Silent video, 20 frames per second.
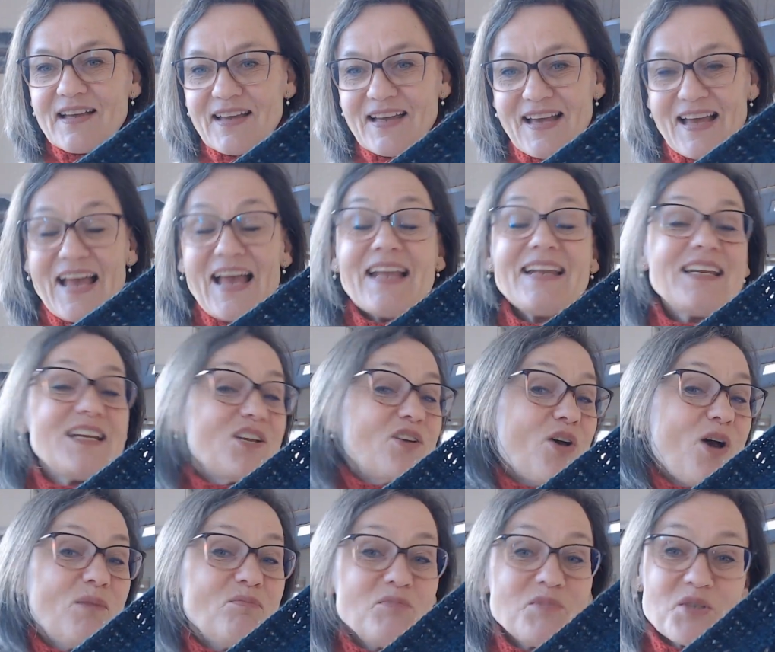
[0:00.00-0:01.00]
and it
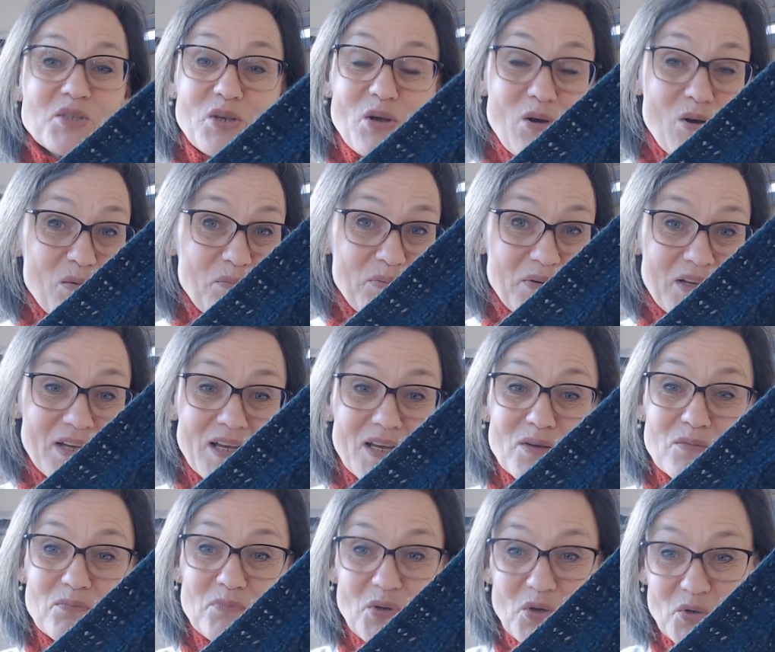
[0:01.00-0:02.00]
comes up
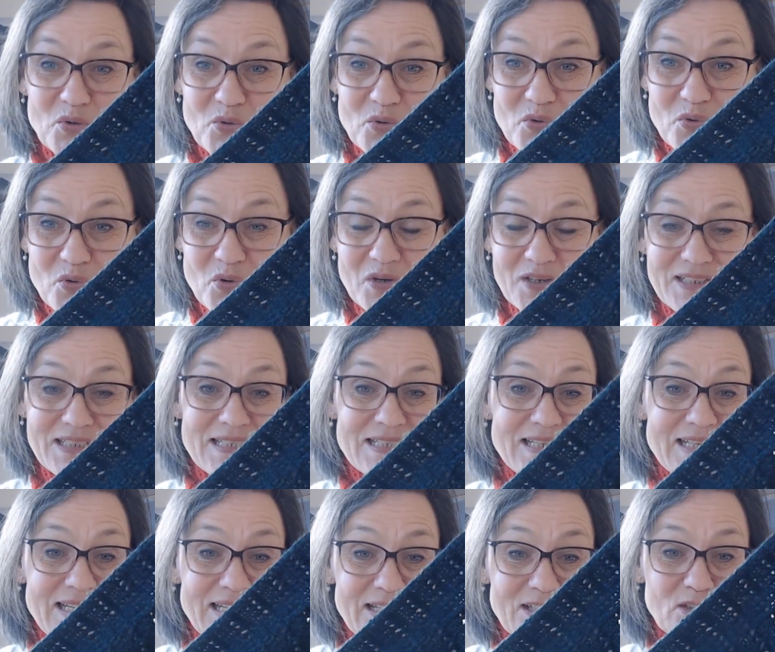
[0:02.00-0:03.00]
blue,
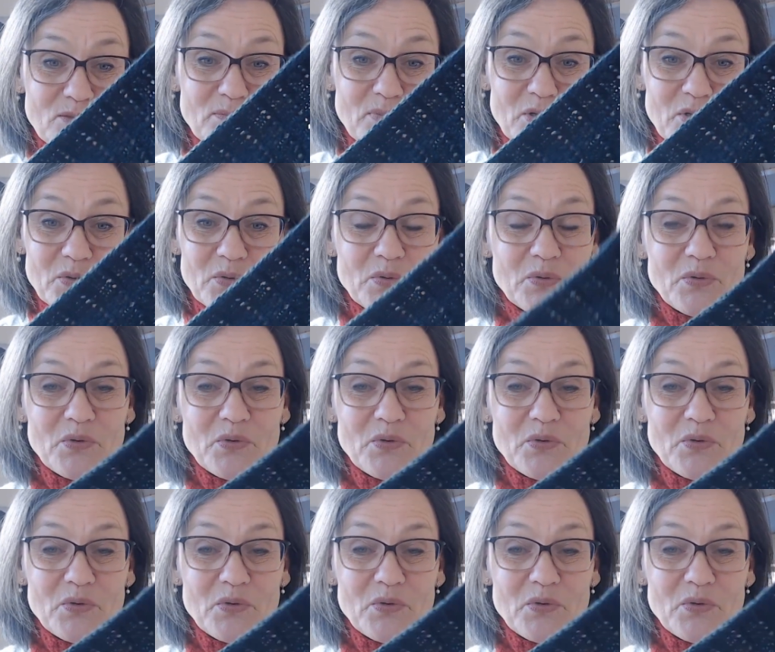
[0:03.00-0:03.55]
teal blue